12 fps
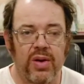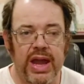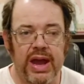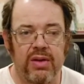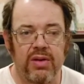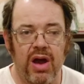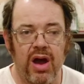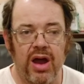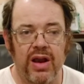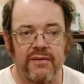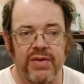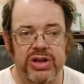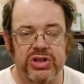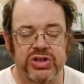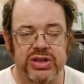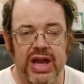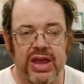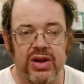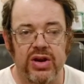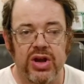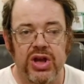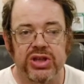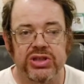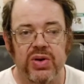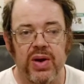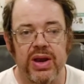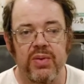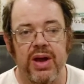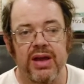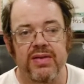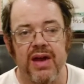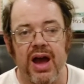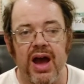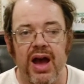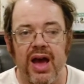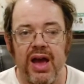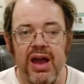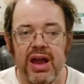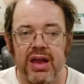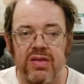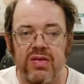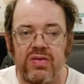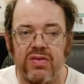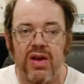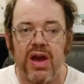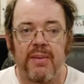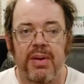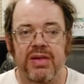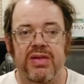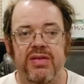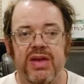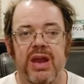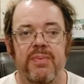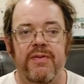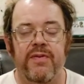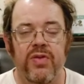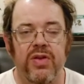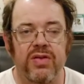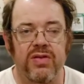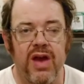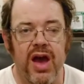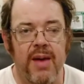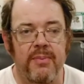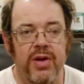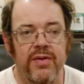going out on adventures together. So anyways, uh, it's basically set up for this uh,